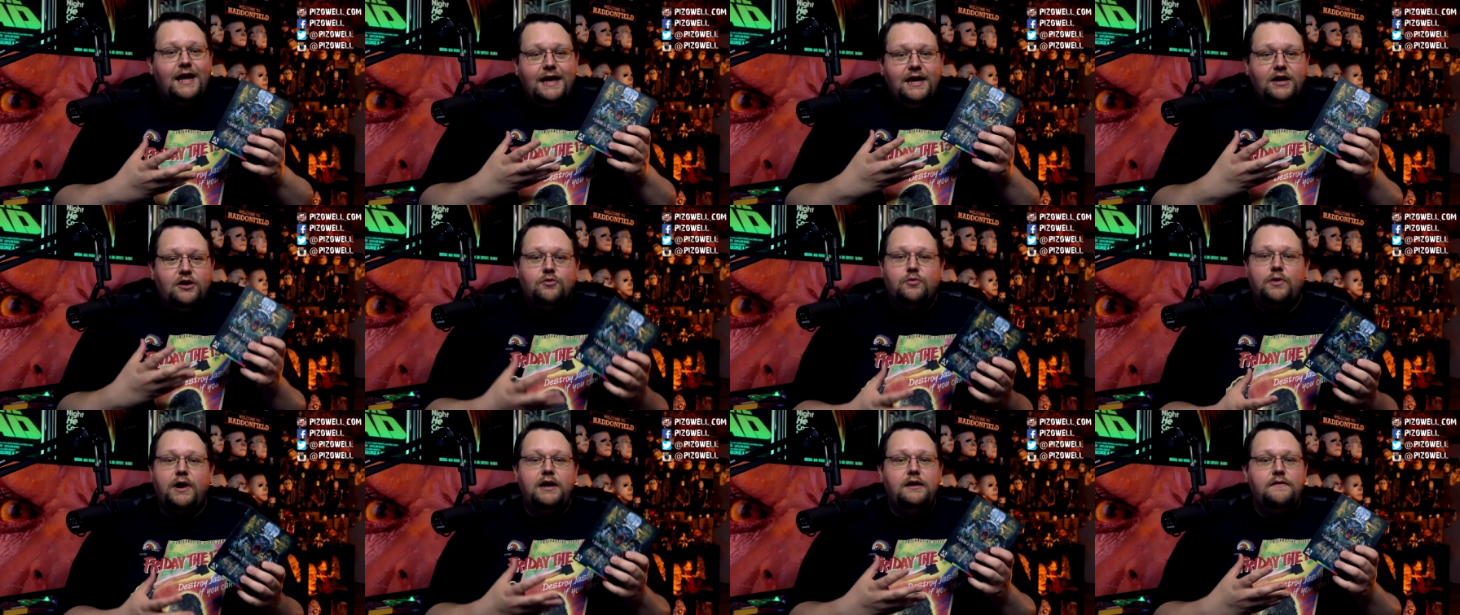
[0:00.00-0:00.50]
a
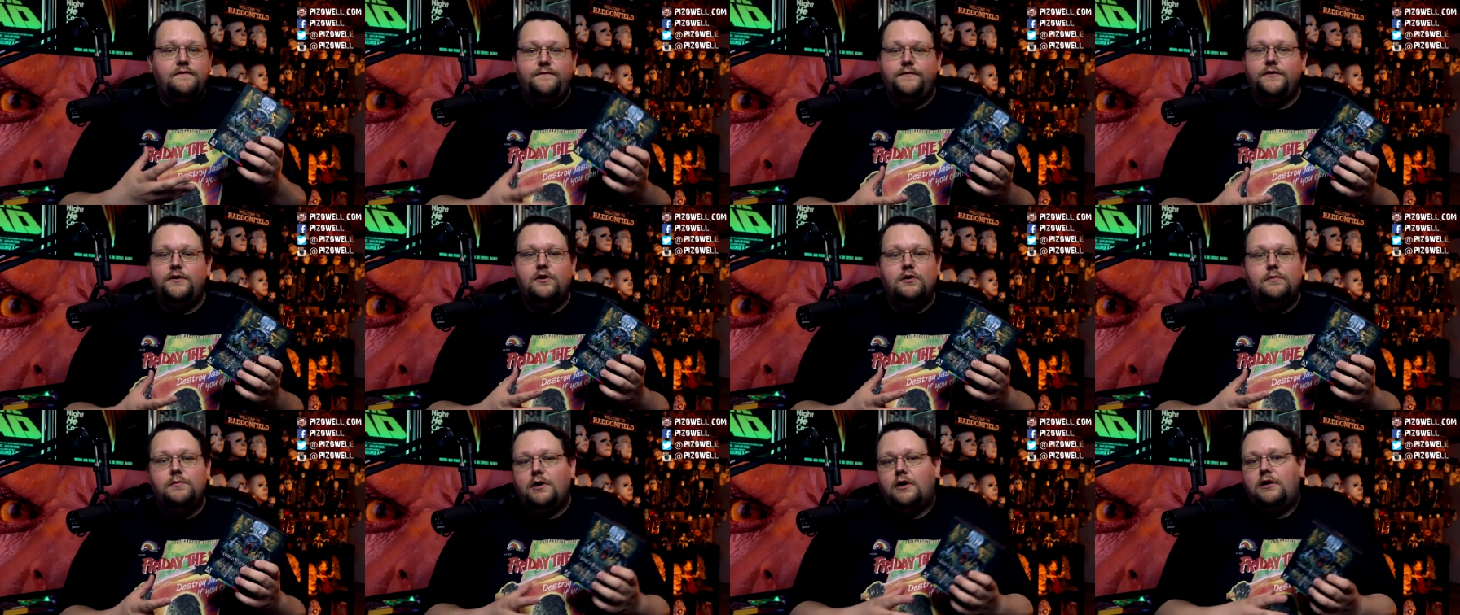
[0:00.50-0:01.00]
great
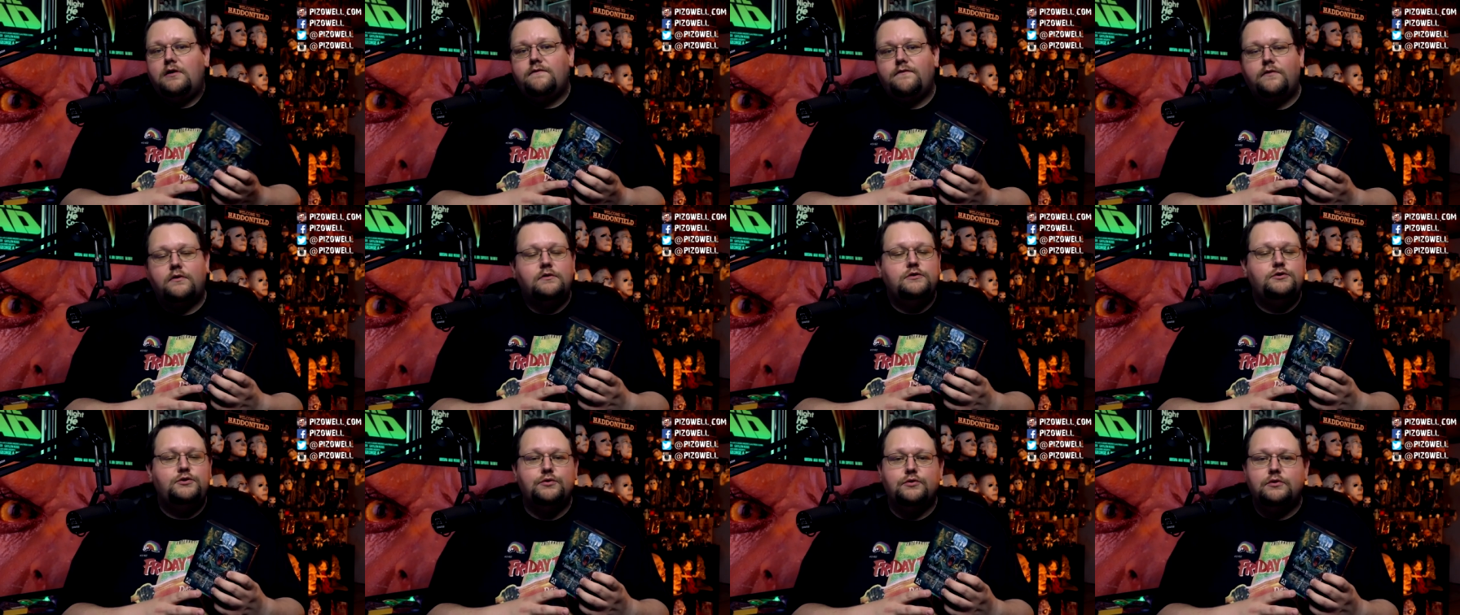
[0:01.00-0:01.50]
film on
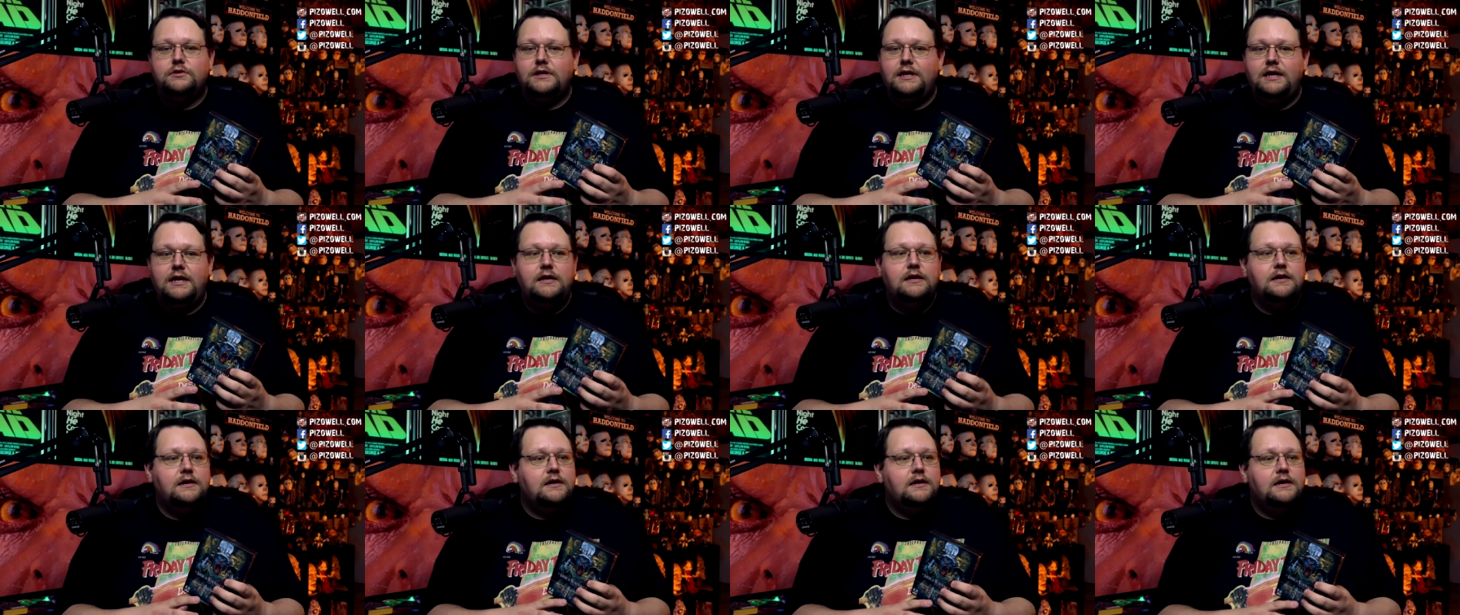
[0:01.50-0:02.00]

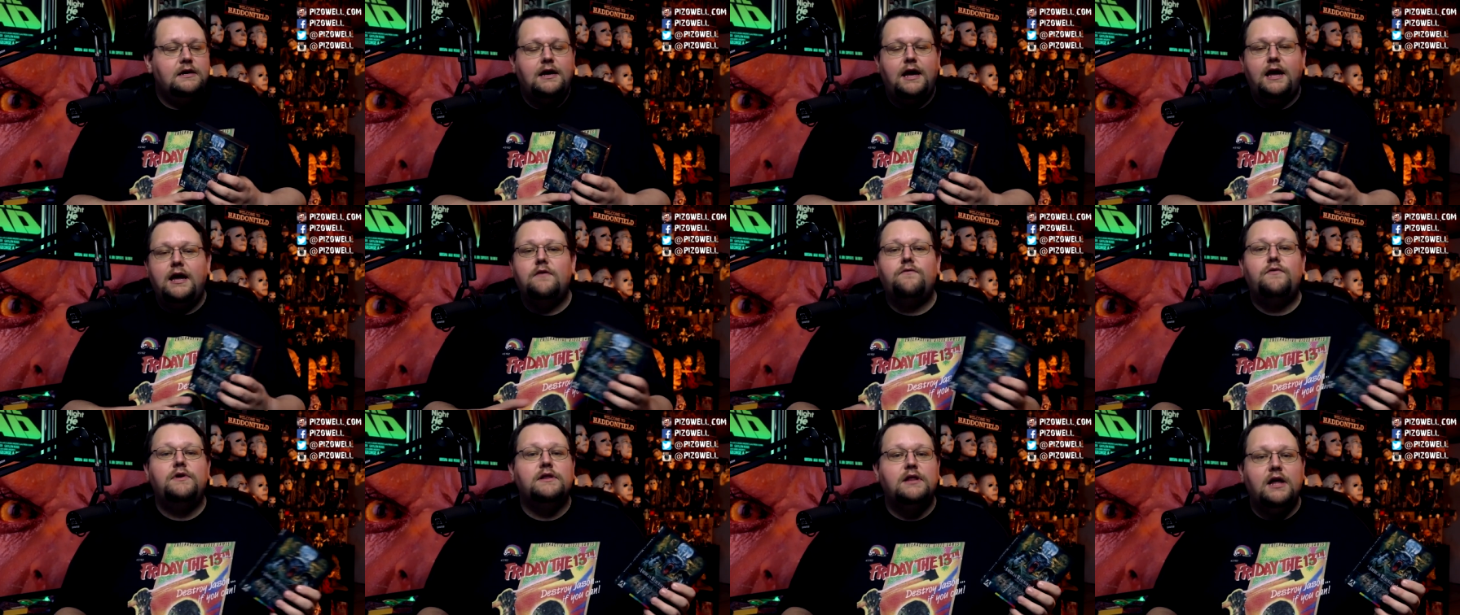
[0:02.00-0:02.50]
virtually
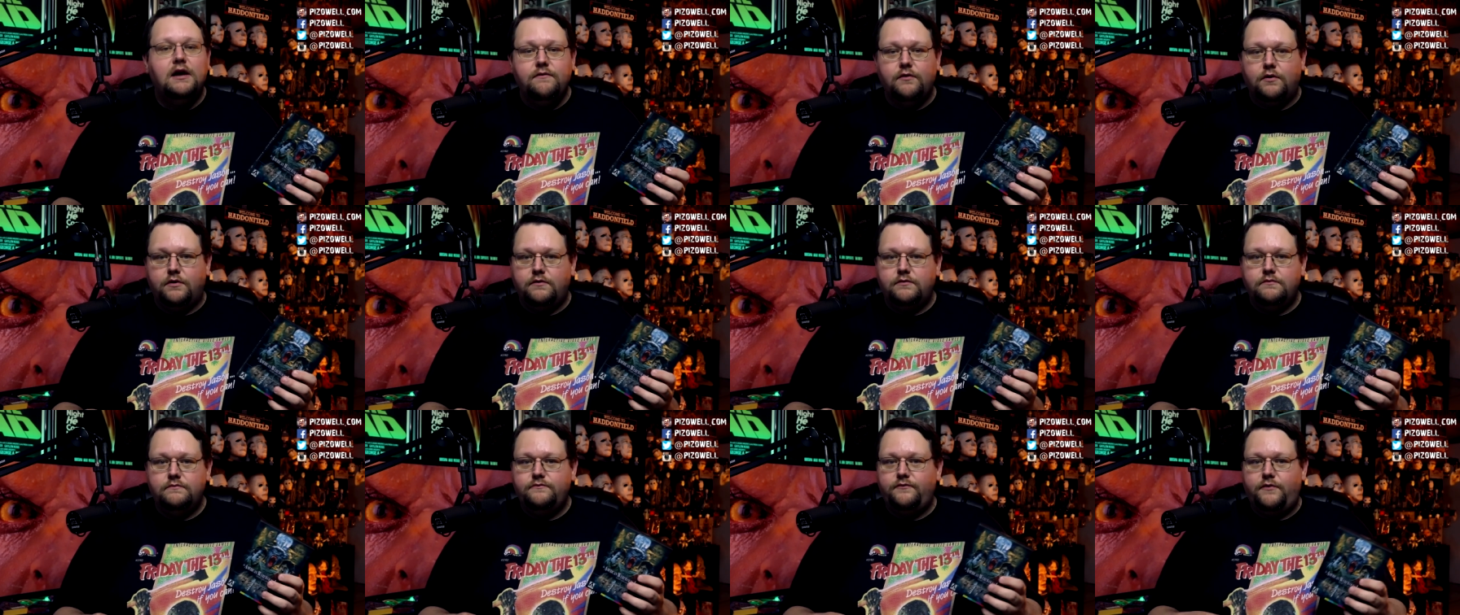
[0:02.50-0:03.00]
every
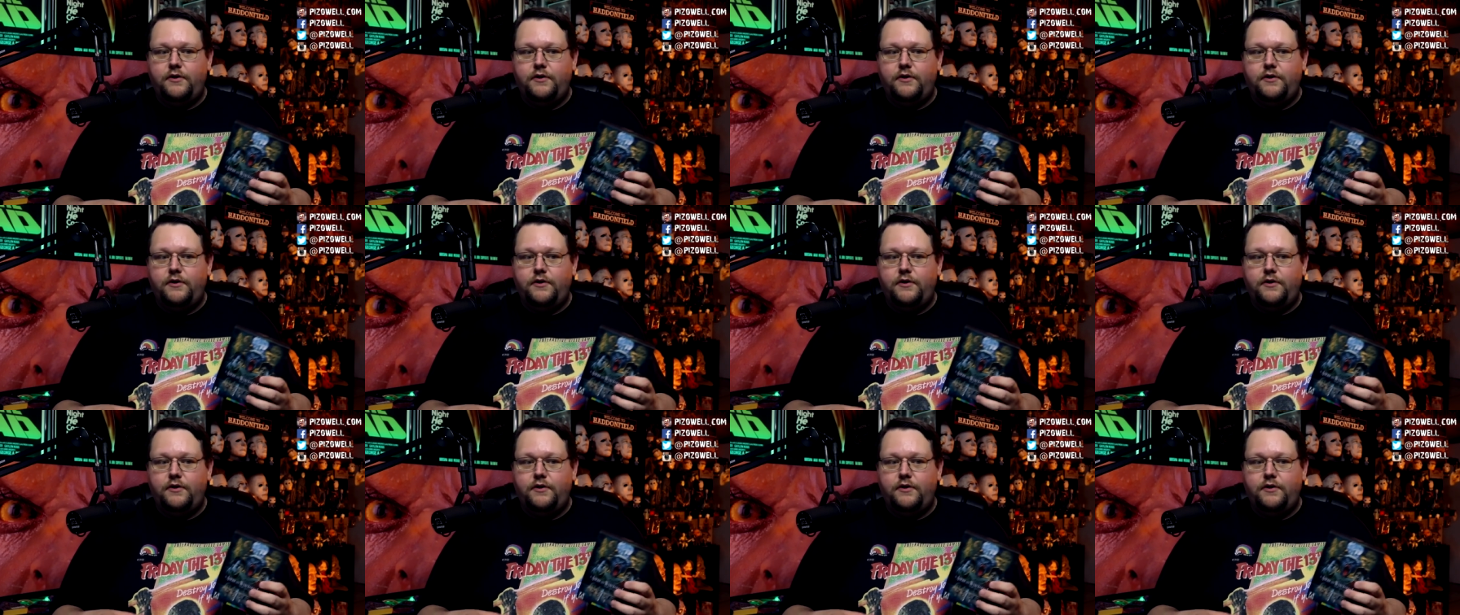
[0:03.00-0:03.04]
level,